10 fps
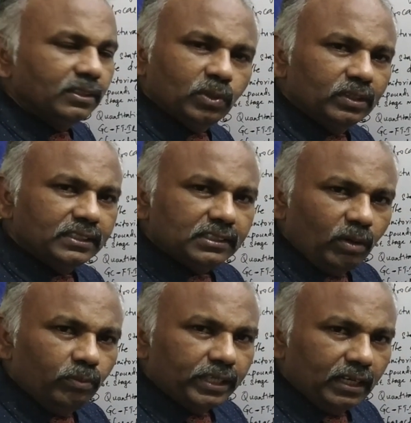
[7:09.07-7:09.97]
So this is
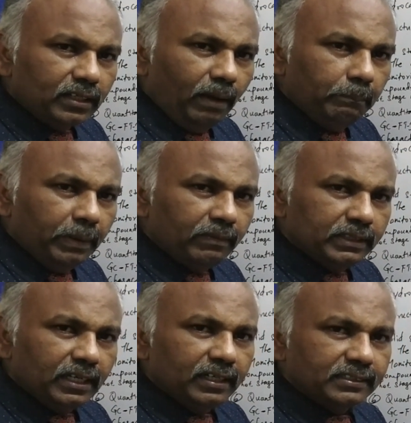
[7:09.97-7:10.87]
how we can compare
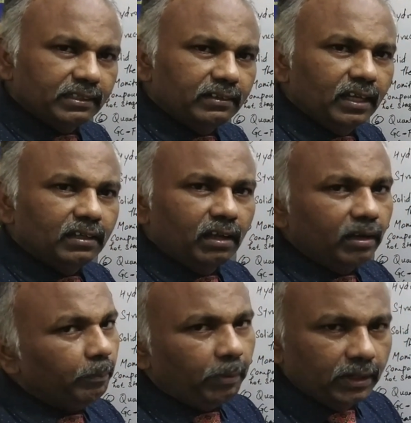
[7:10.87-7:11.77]
whether it is a drug or
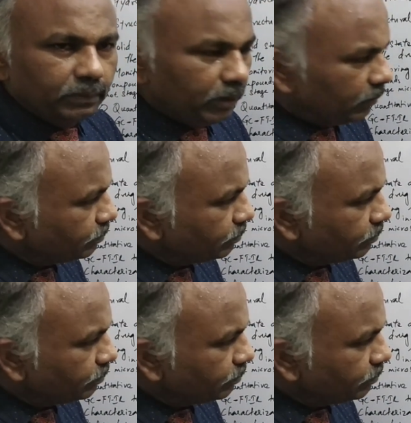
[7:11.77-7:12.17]
a polymer.